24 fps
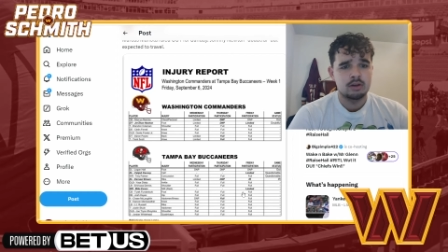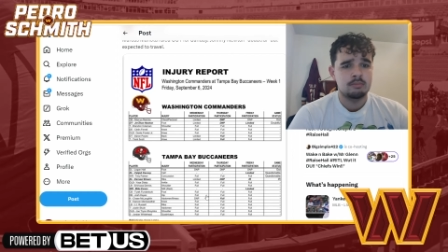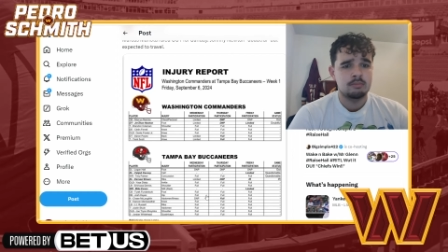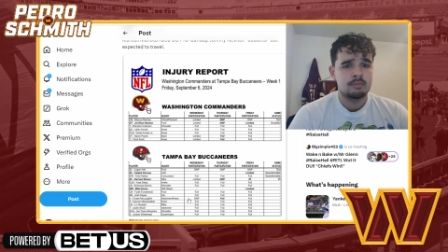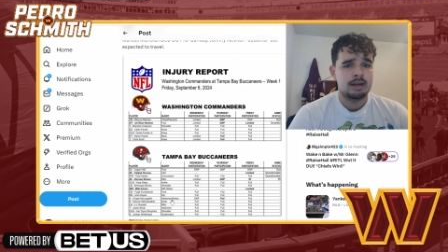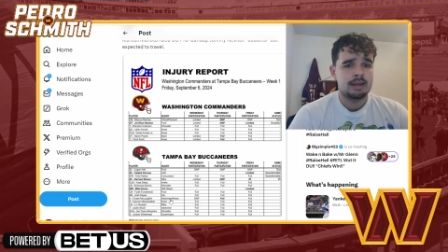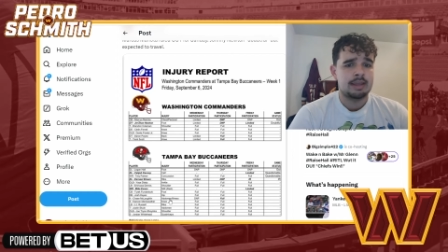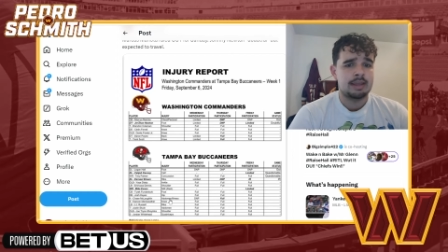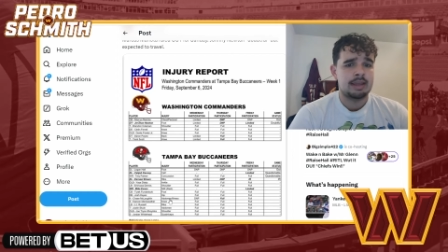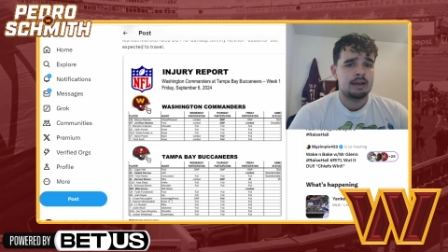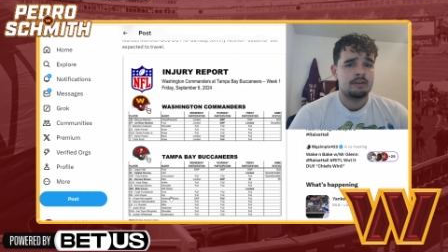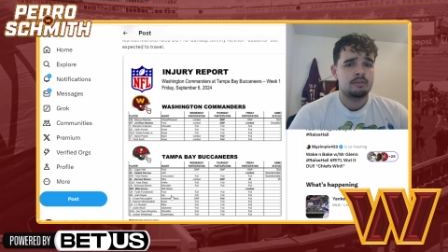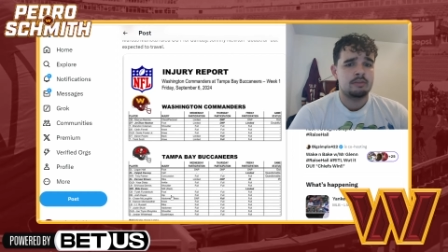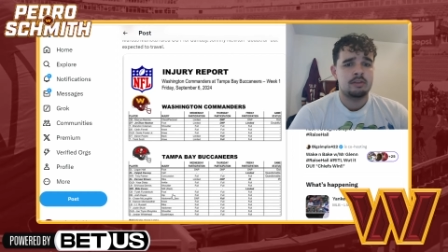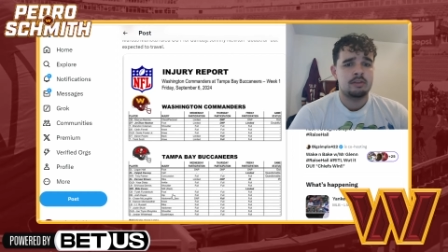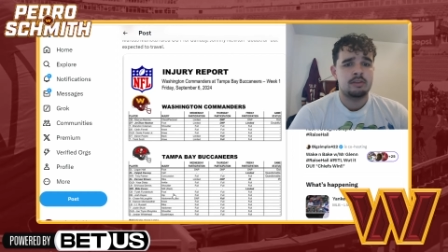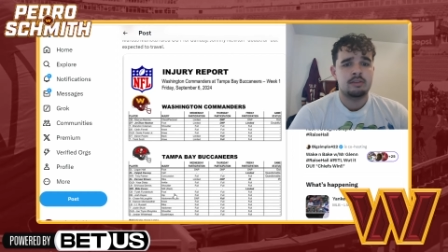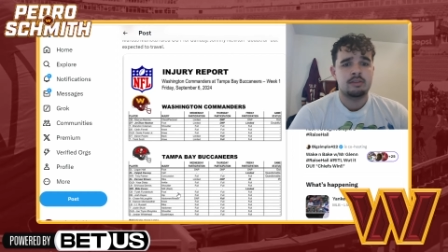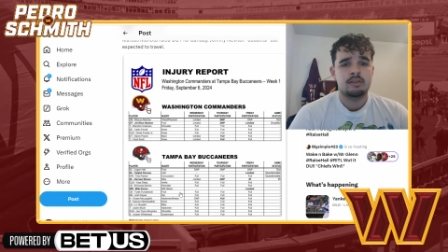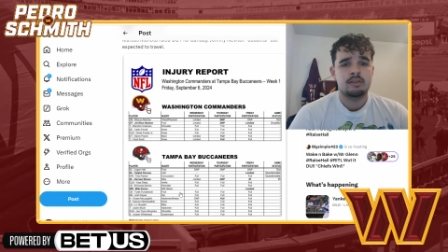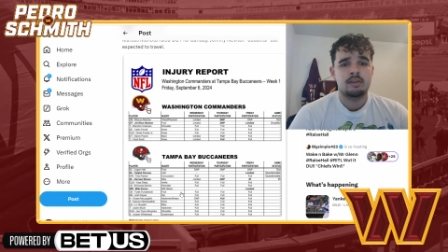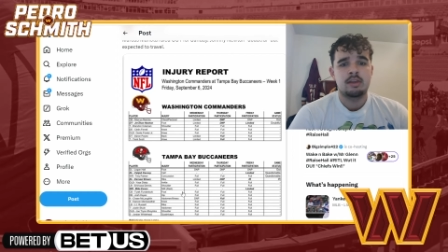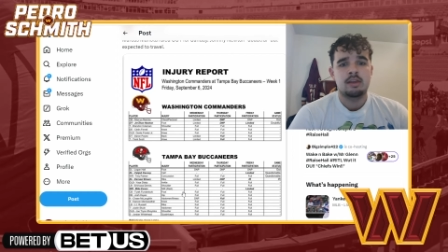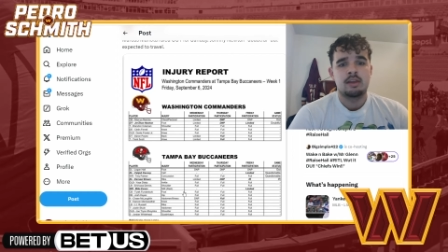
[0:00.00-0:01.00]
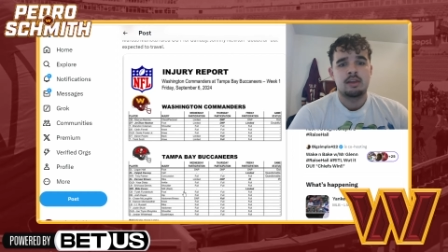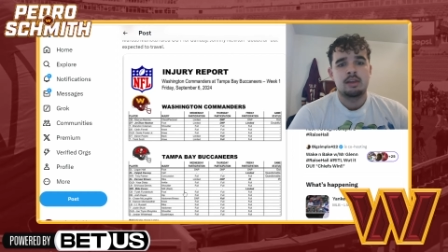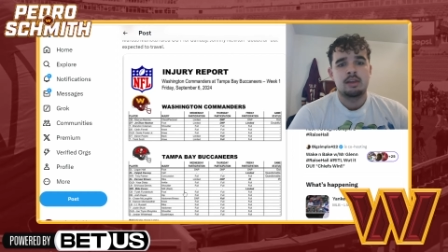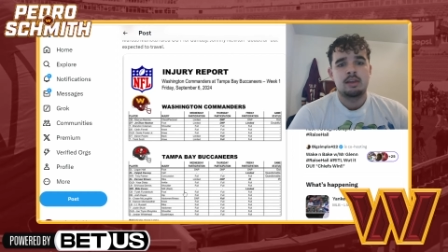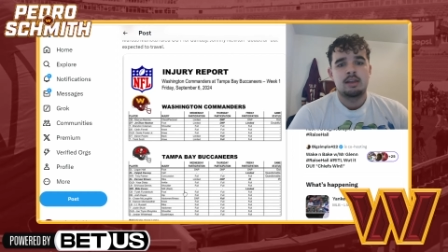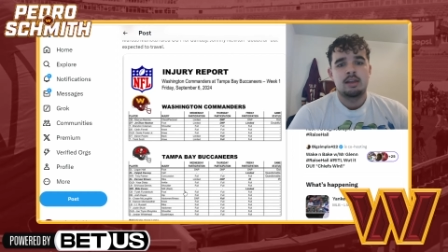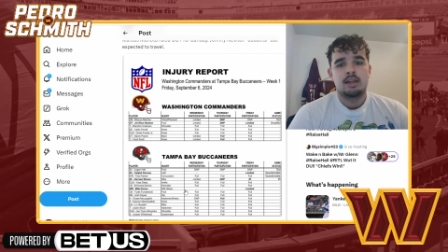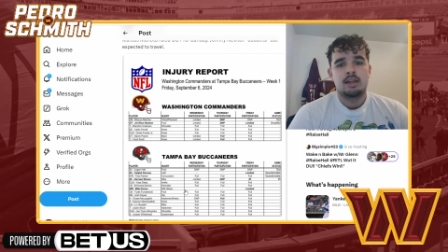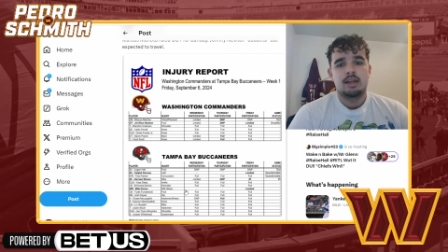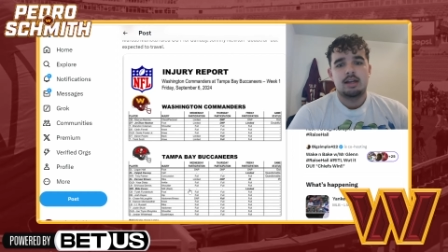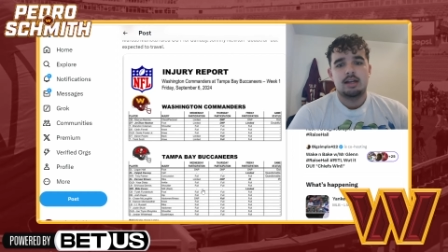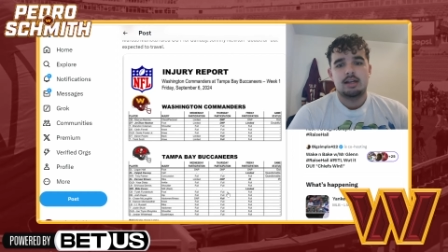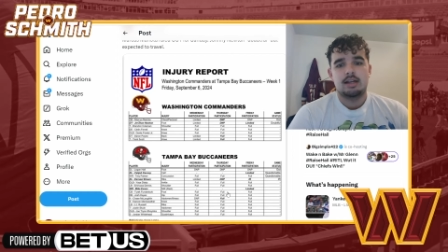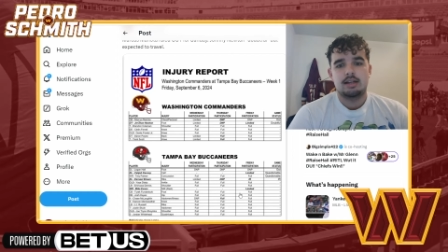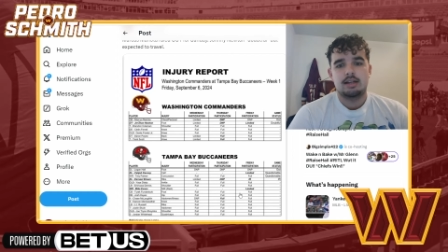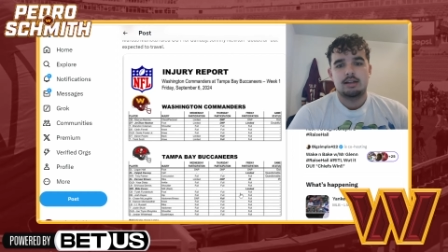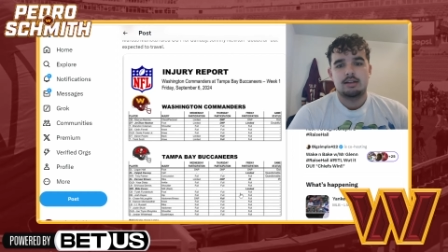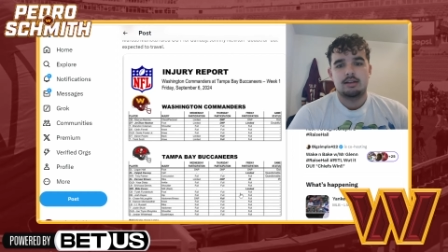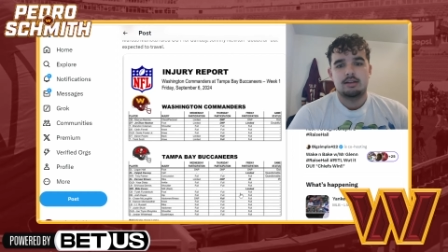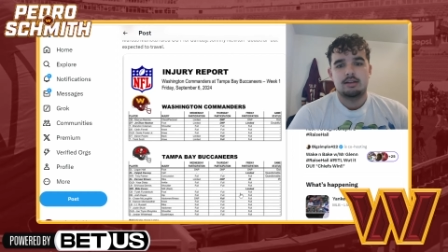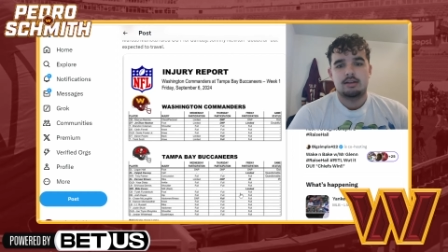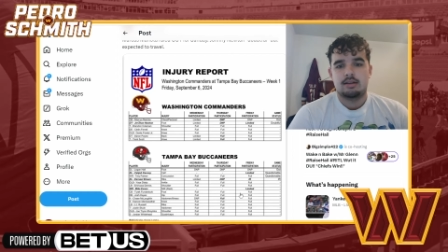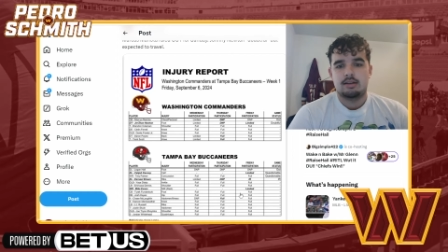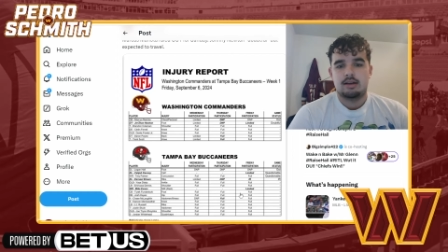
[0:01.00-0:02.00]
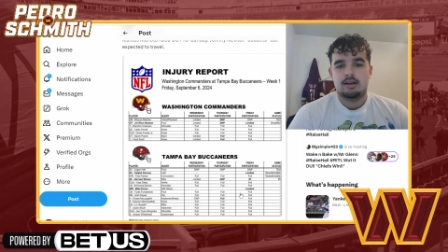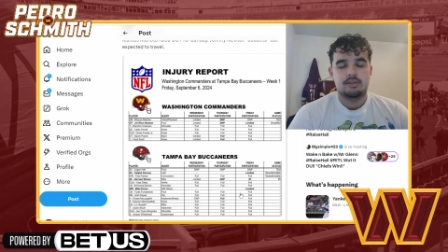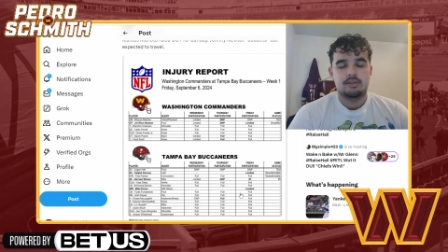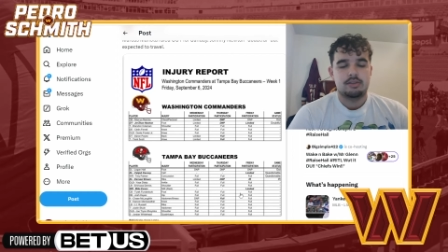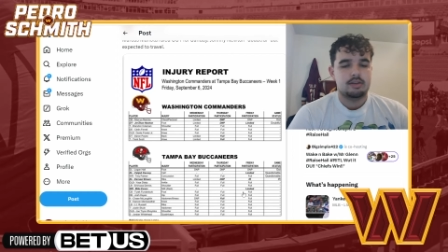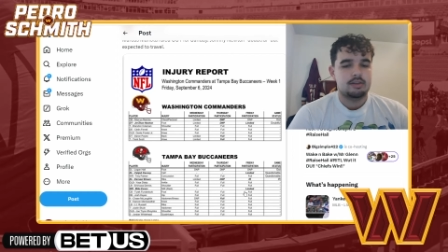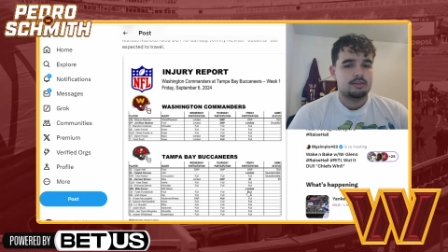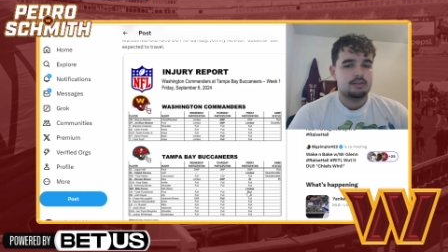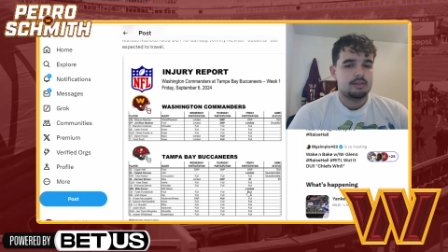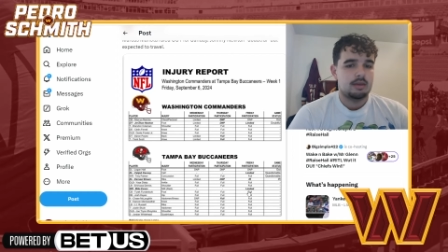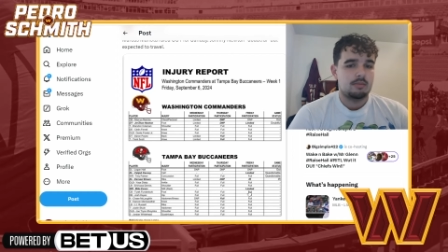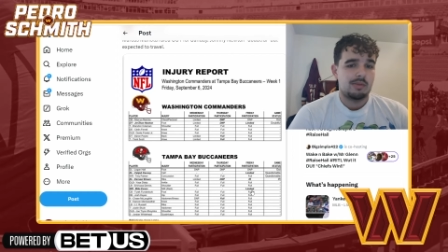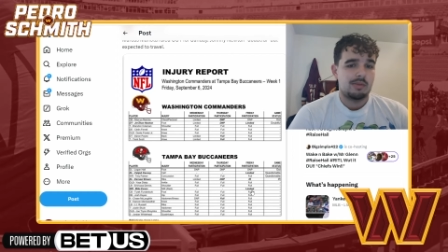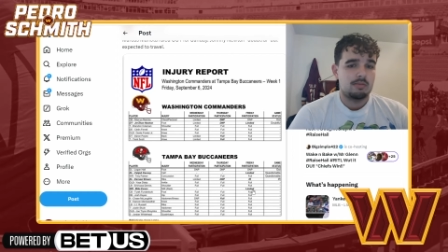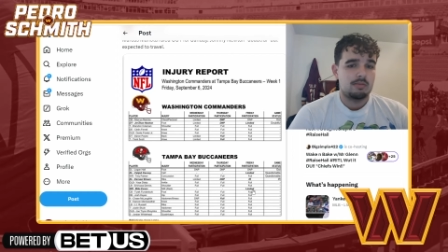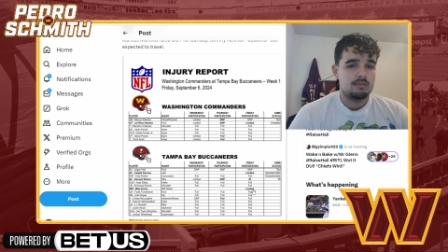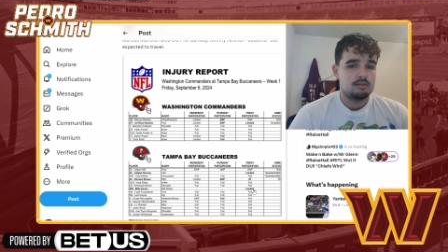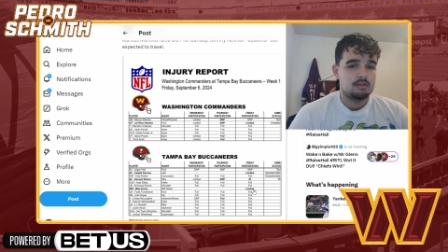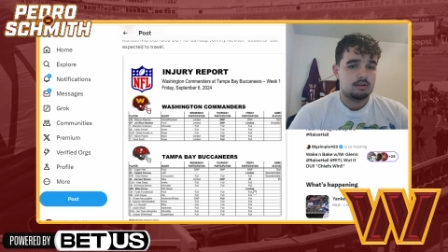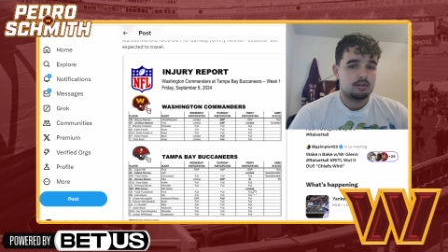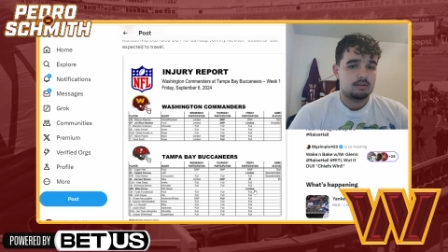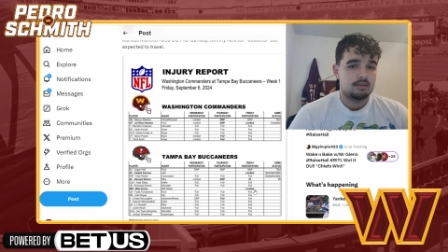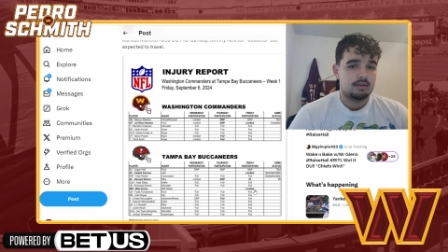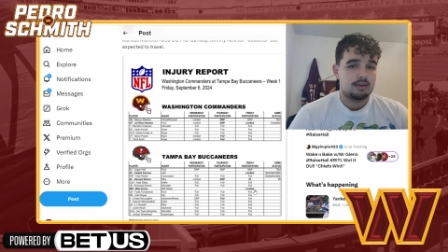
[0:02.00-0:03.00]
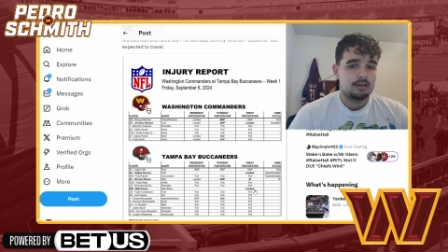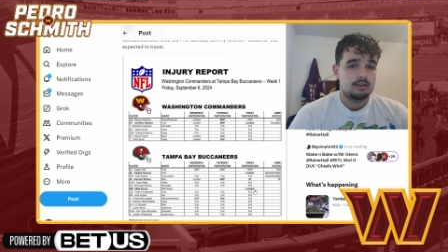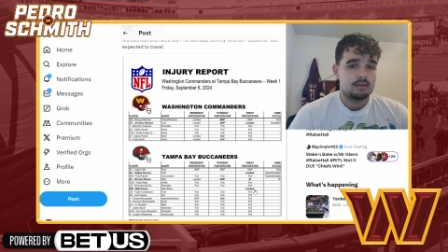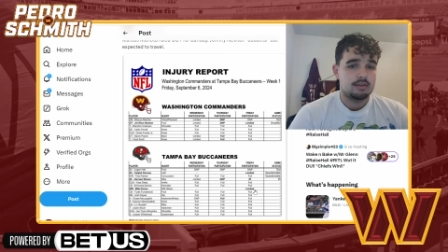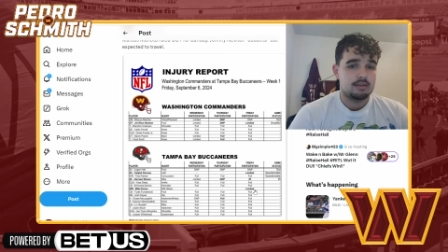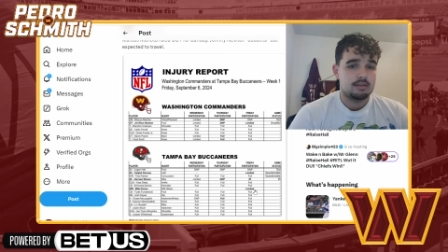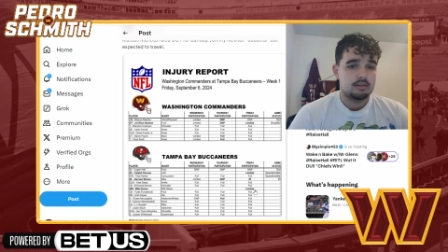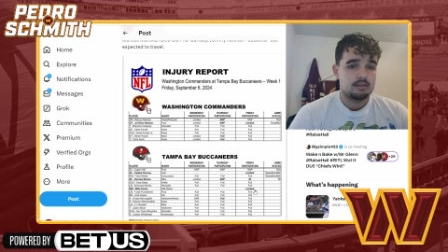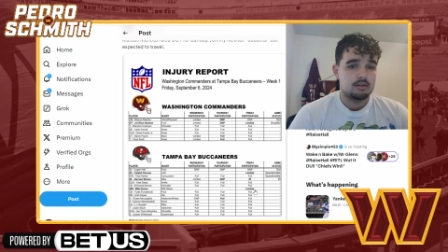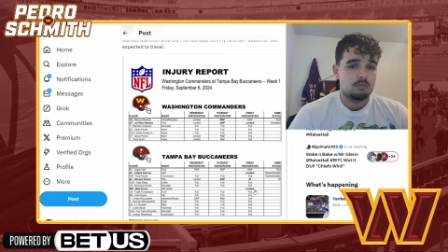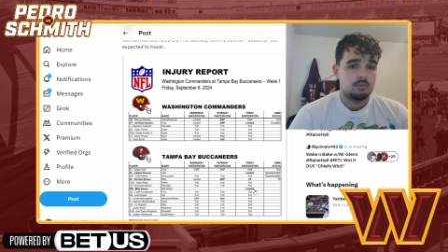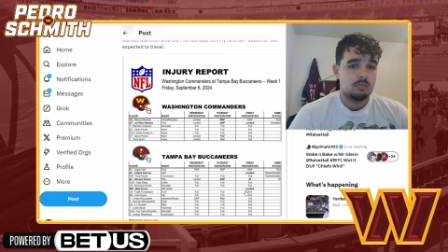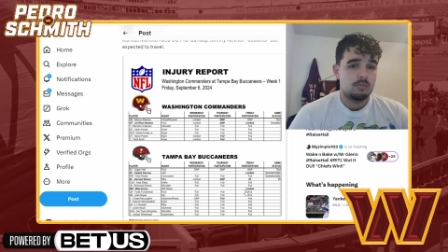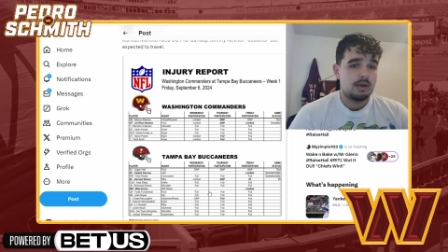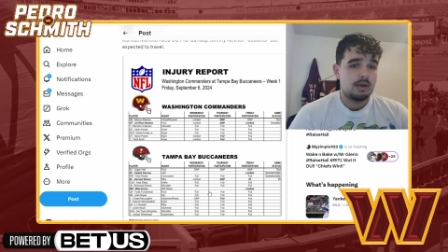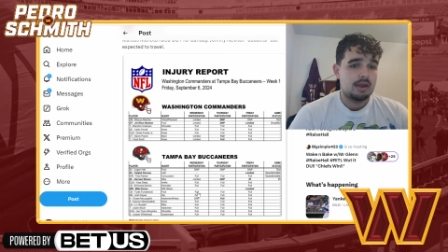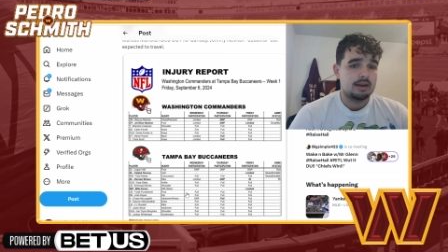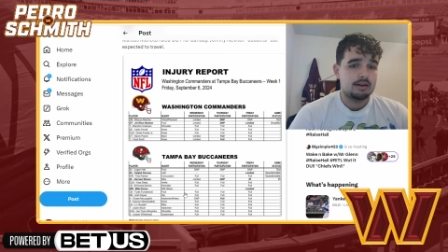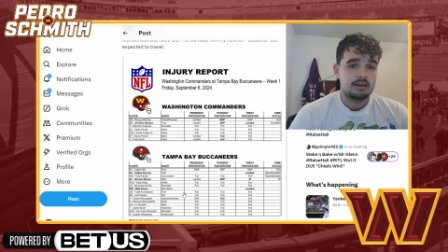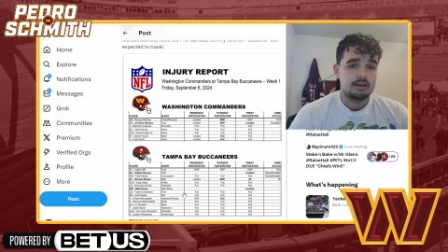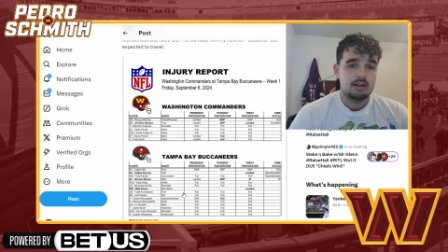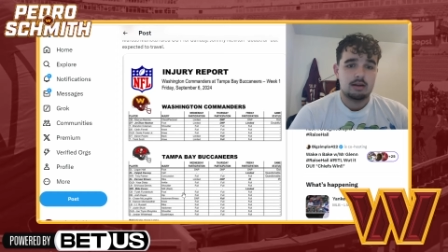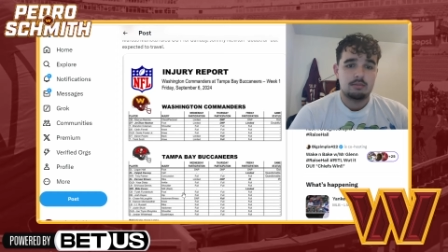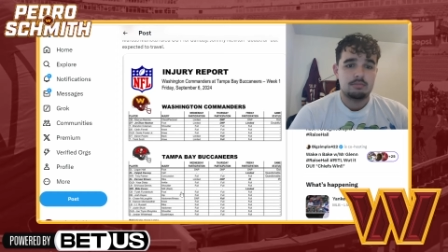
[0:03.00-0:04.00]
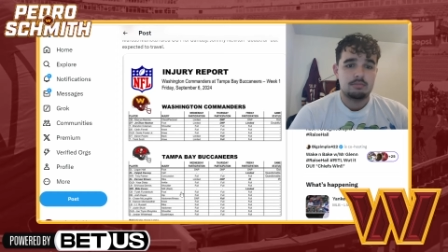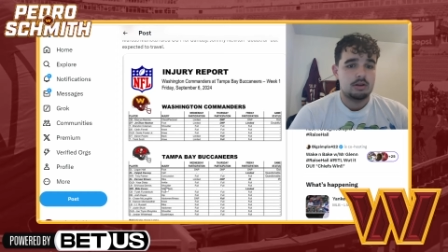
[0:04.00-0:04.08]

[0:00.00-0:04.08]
Mike Evans, uh, I was gonna say maybe looks like he's a little banged up.